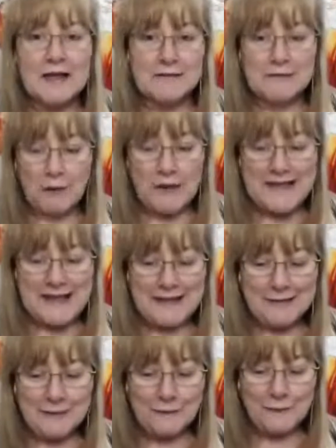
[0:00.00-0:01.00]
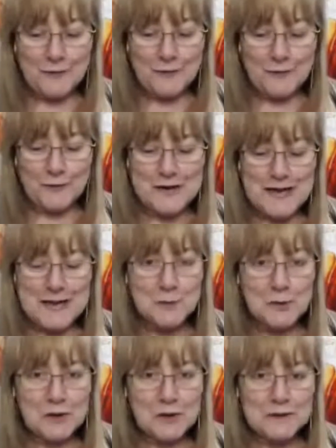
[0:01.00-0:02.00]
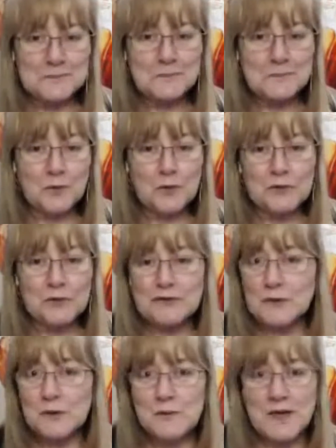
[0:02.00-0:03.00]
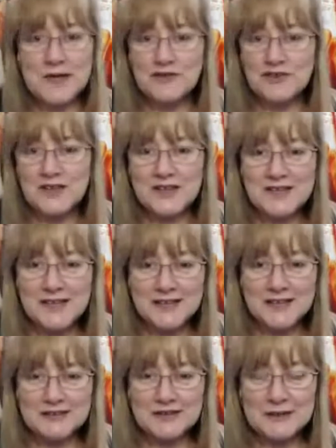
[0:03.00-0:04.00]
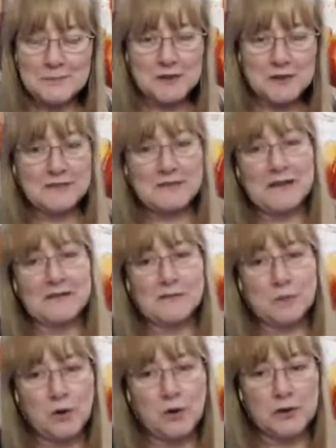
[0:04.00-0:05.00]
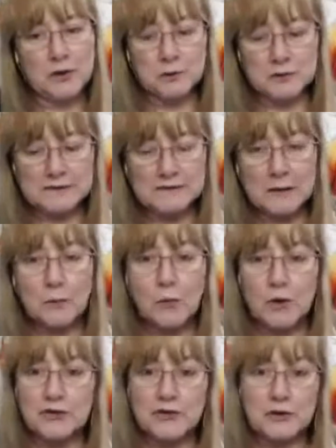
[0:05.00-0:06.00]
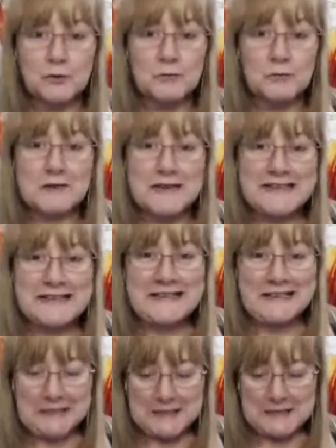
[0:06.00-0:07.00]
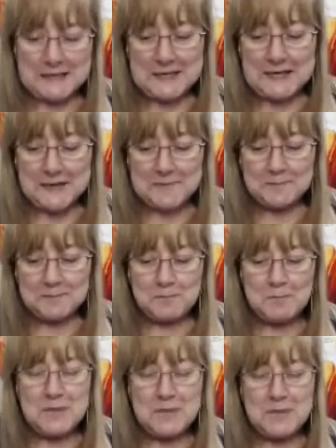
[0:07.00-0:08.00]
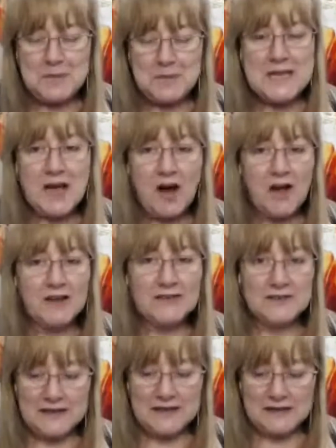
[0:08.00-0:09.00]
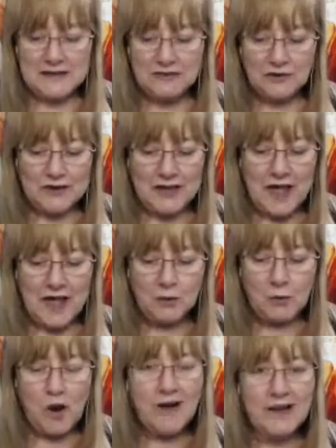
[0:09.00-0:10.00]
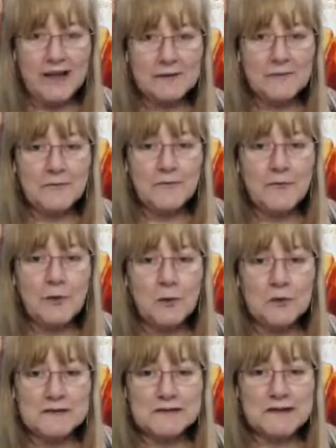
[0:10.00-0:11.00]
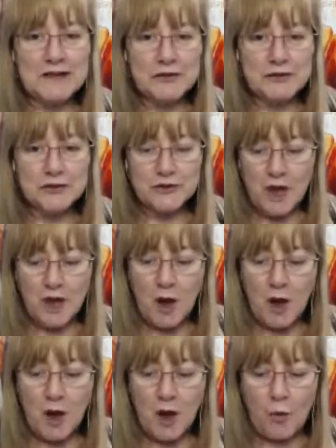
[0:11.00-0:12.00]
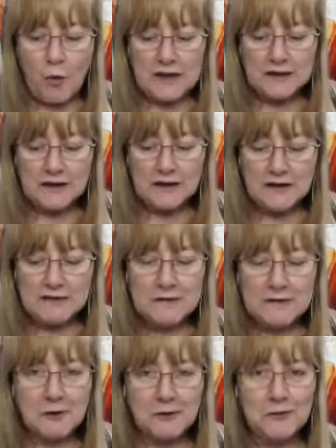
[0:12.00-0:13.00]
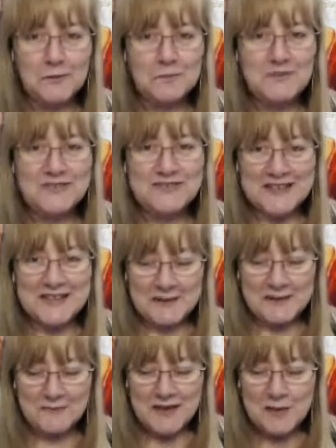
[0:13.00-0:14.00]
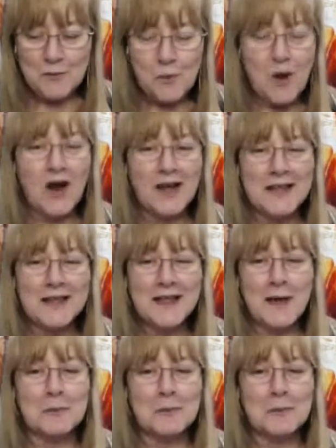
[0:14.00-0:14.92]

So again, the free ebook, which is all about genealogy, because that's why you're listening, watching or reading, bit.ly/10DVY